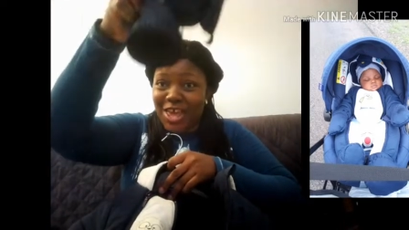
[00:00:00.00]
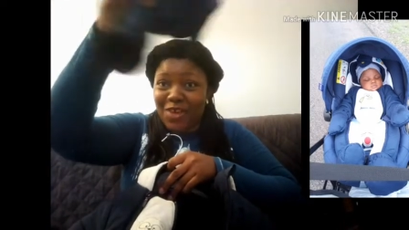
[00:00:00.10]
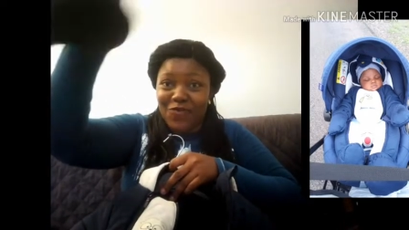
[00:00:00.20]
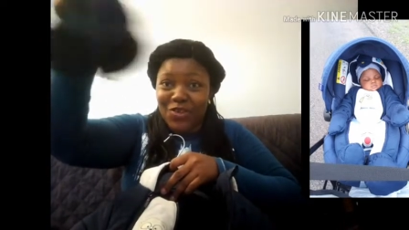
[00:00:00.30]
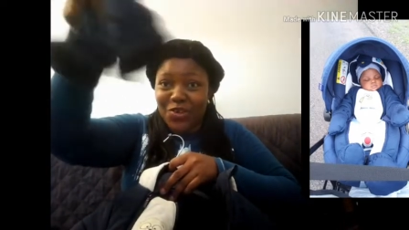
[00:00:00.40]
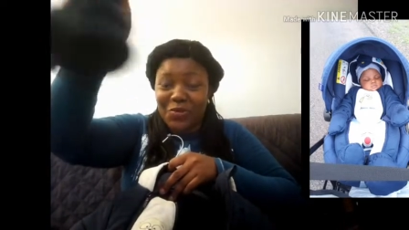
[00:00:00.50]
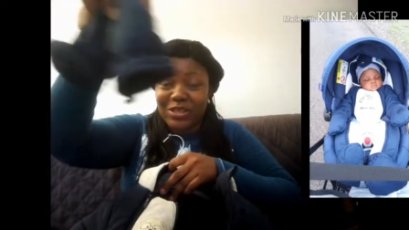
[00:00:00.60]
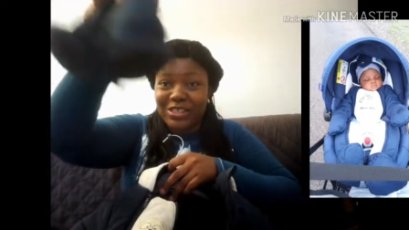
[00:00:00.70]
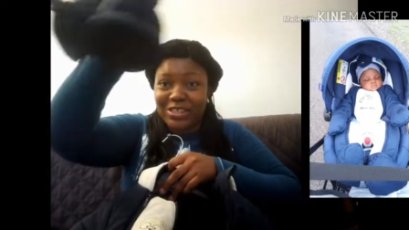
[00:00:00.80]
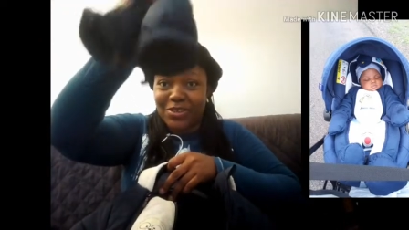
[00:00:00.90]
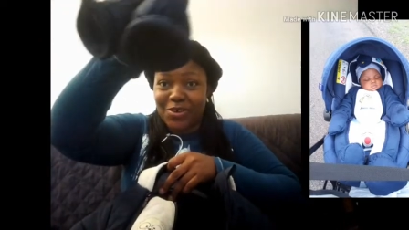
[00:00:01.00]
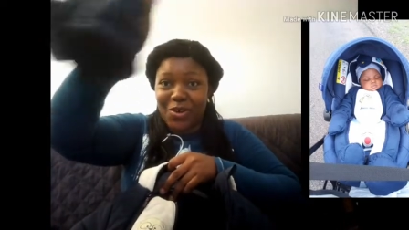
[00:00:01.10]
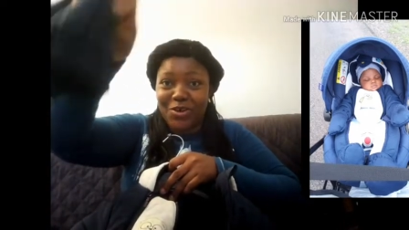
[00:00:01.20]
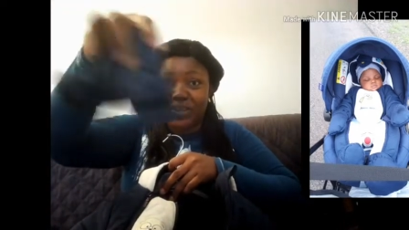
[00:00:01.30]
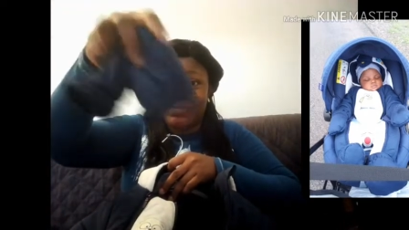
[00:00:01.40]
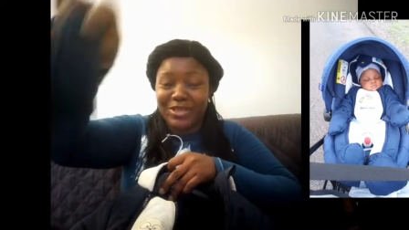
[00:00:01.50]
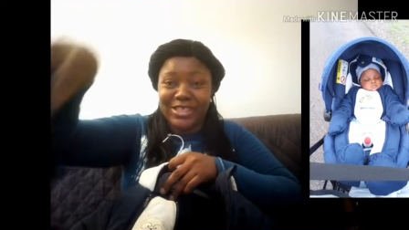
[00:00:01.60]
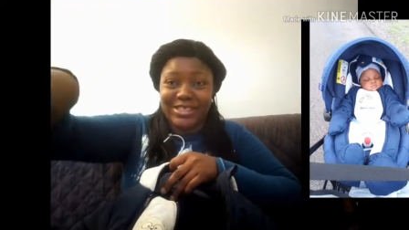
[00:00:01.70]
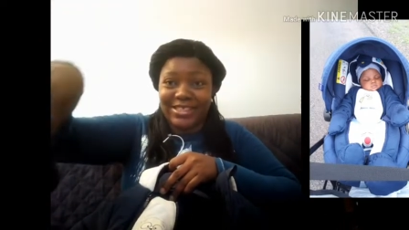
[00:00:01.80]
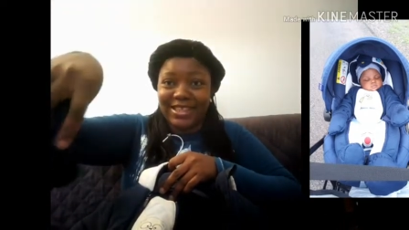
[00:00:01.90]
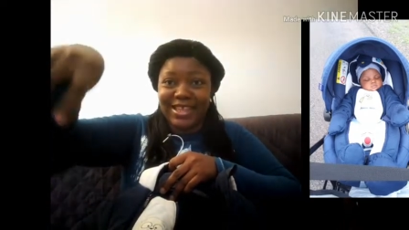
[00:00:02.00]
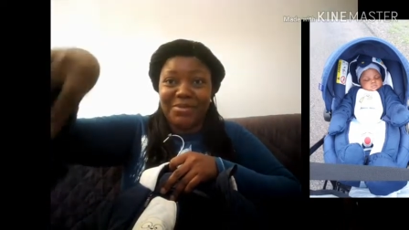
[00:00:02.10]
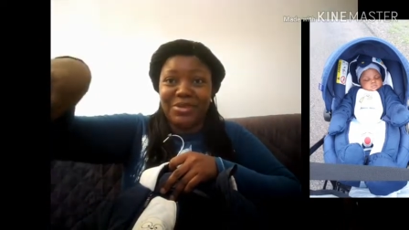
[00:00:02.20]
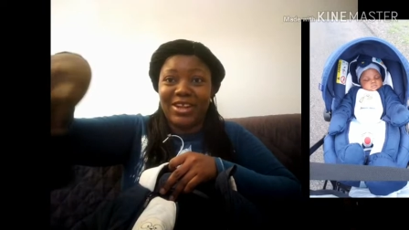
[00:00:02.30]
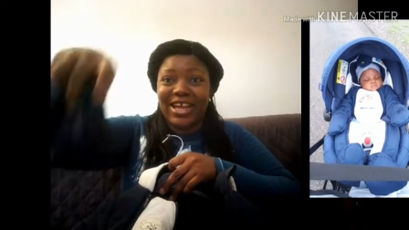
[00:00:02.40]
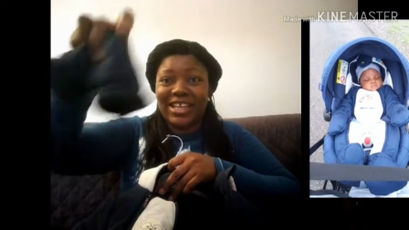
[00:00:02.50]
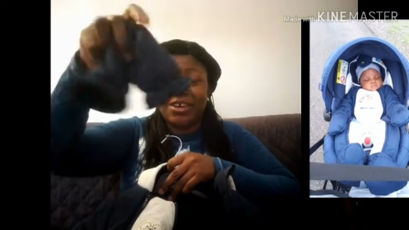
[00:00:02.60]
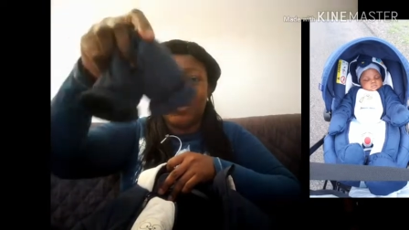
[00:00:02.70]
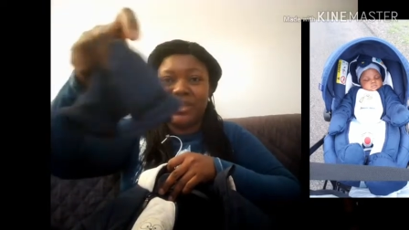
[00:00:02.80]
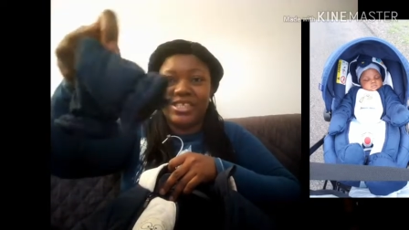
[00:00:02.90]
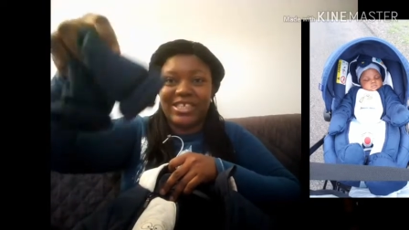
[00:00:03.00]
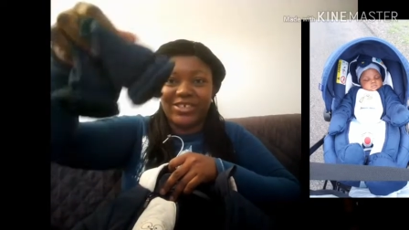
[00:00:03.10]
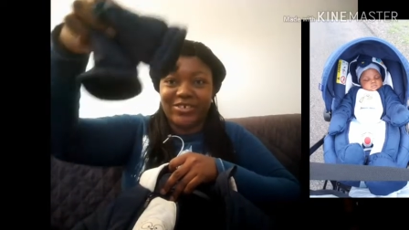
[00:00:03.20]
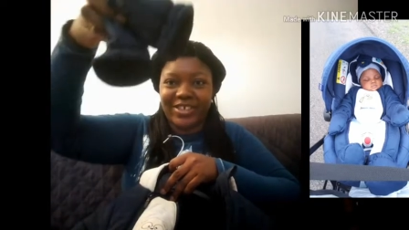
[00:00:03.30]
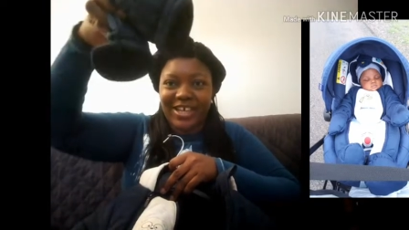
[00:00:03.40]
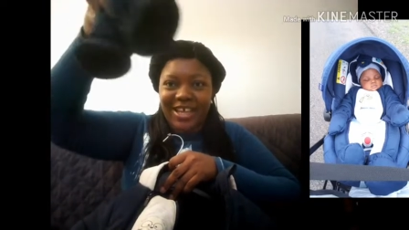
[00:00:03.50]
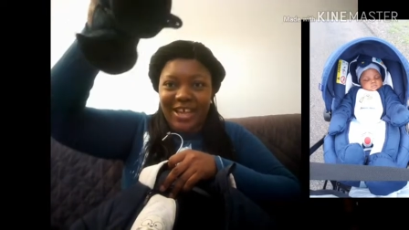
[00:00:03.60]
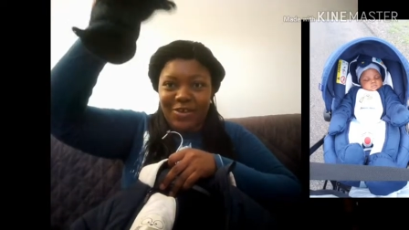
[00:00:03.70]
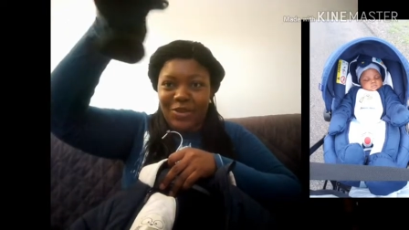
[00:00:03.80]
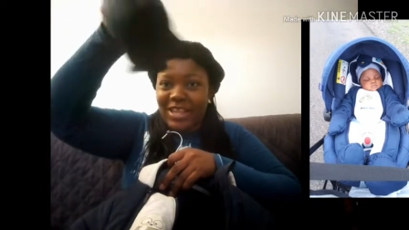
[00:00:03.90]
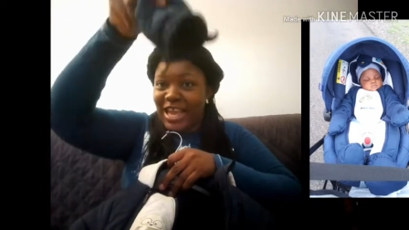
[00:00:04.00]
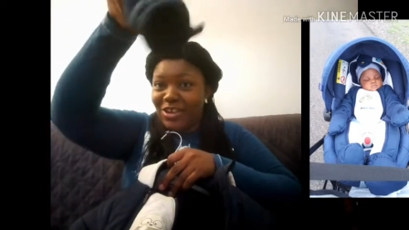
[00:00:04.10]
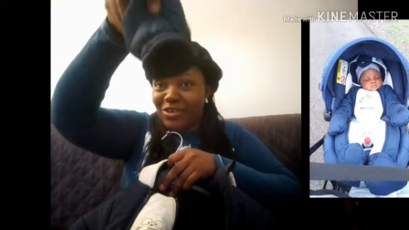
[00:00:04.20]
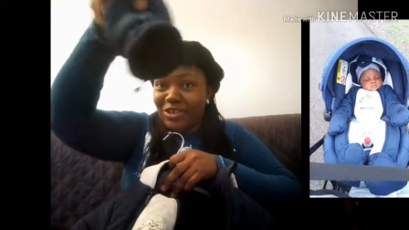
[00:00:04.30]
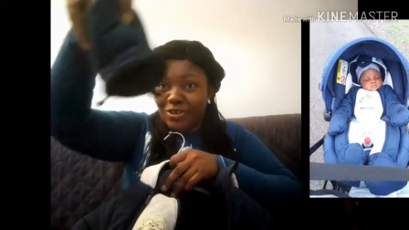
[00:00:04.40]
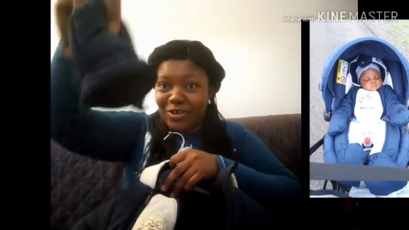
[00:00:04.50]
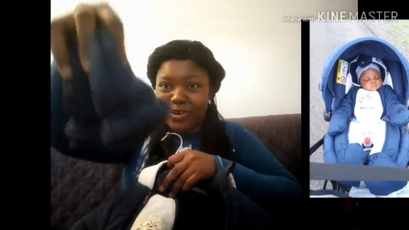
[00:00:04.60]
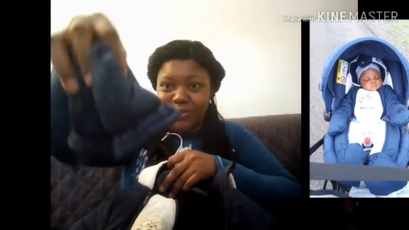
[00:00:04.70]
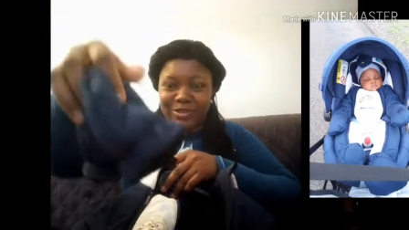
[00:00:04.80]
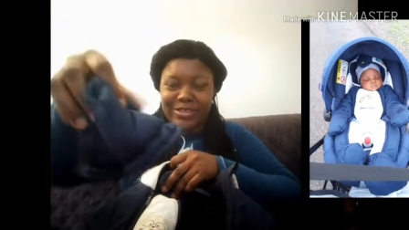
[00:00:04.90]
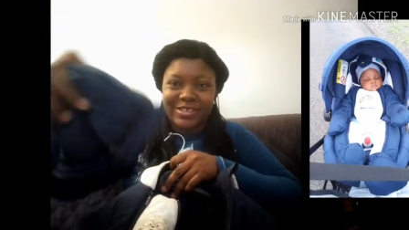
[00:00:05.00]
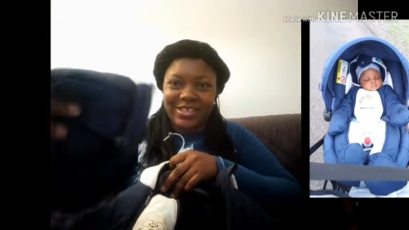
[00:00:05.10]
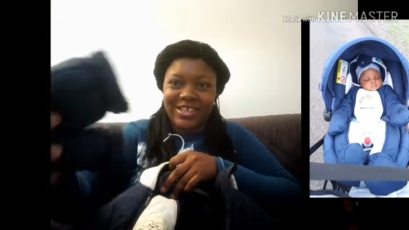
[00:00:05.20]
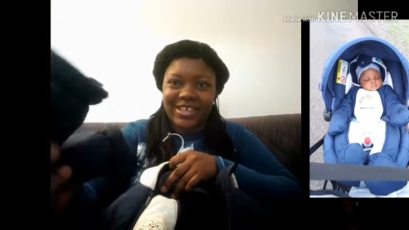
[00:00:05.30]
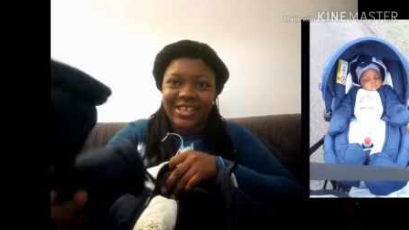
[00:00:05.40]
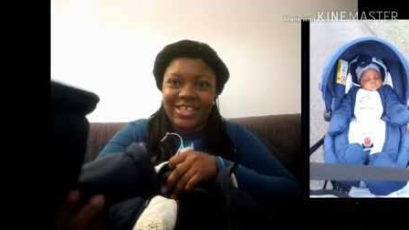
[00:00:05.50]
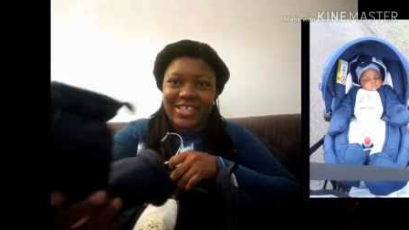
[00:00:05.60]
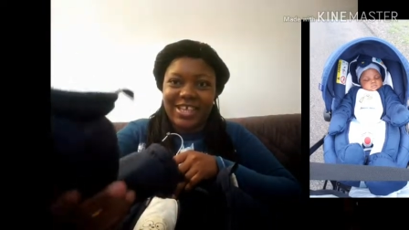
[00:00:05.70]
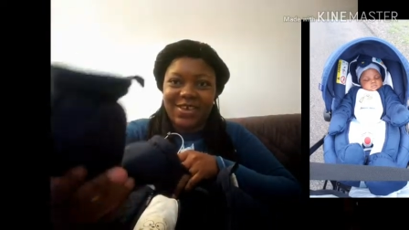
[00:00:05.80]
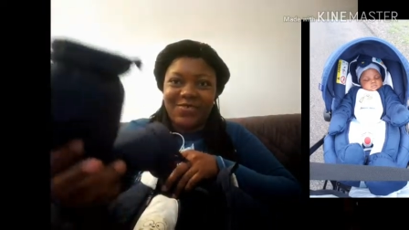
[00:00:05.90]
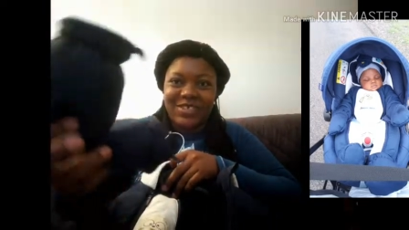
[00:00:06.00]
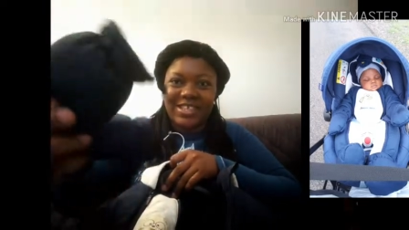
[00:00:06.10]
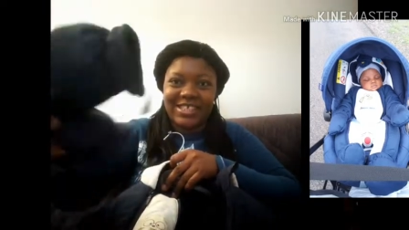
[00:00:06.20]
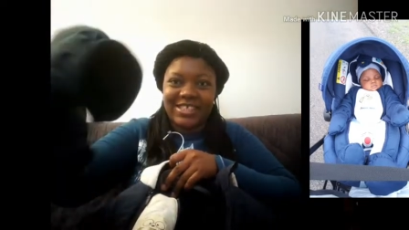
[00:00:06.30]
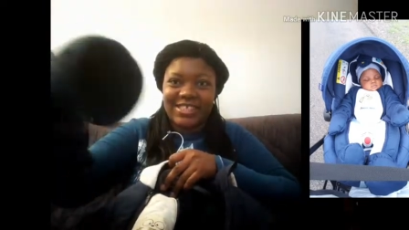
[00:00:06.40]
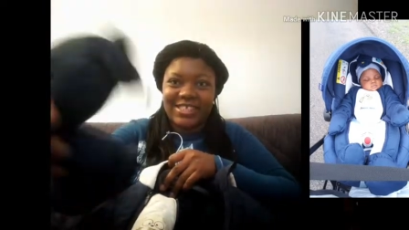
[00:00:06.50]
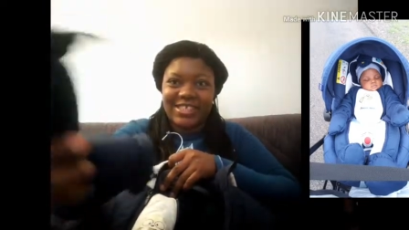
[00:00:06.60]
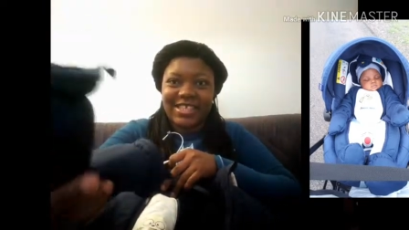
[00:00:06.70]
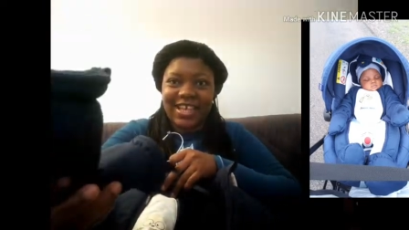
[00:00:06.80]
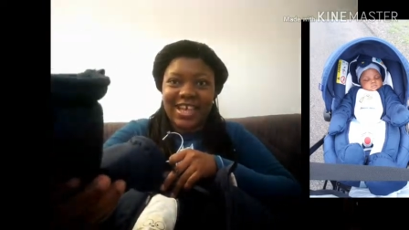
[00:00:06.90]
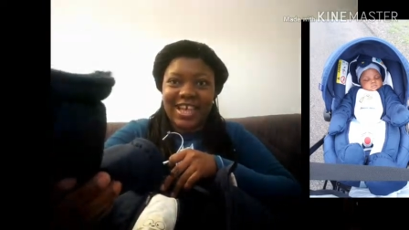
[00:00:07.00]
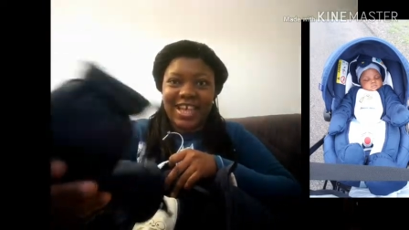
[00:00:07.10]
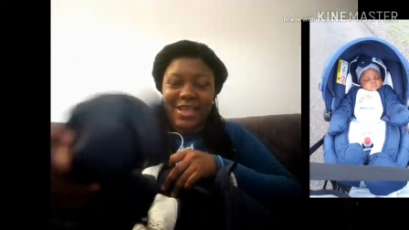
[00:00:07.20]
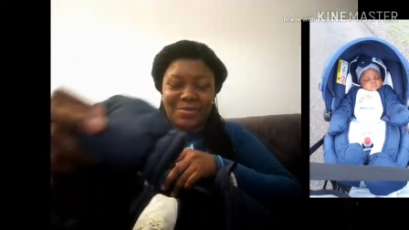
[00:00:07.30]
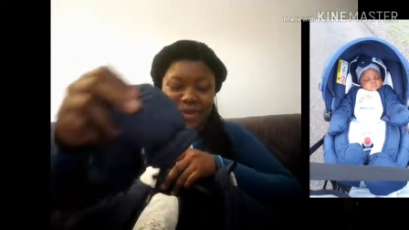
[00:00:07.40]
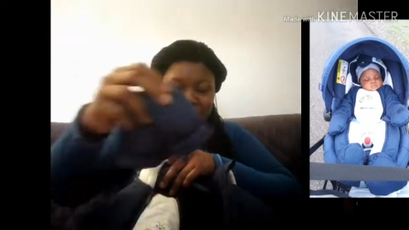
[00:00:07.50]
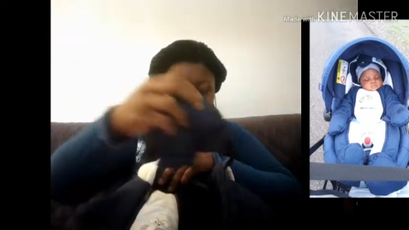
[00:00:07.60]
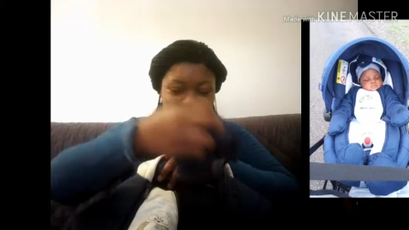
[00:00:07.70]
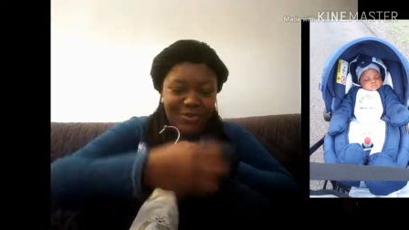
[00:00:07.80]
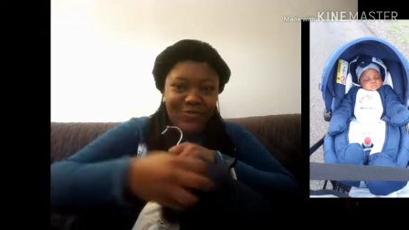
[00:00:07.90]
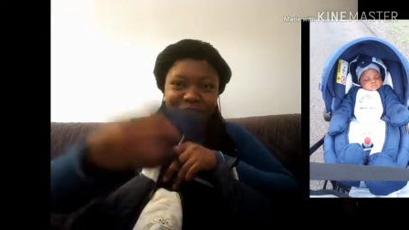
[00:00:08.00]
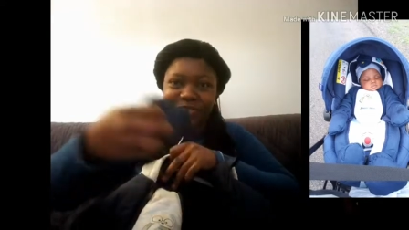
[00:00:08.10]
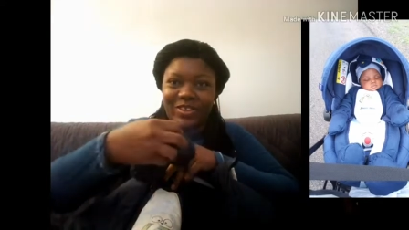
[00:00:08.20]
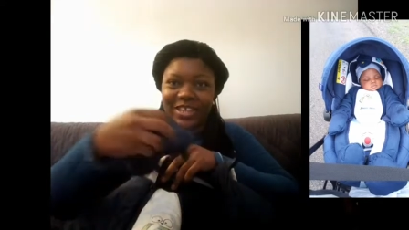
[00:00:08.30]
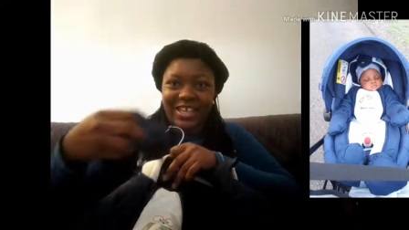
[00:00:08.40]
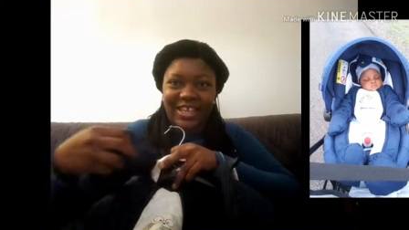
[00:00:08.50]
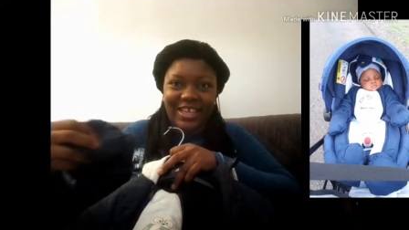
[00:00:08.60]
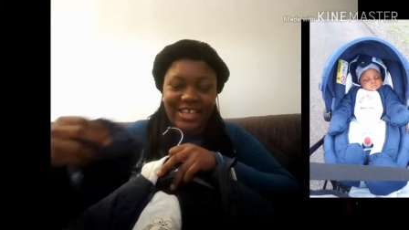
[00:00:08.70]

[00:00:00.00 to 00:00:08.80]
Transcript: If you know what it's called, please let me know in the comment section. What I know is gloves. Came with this hand glove for the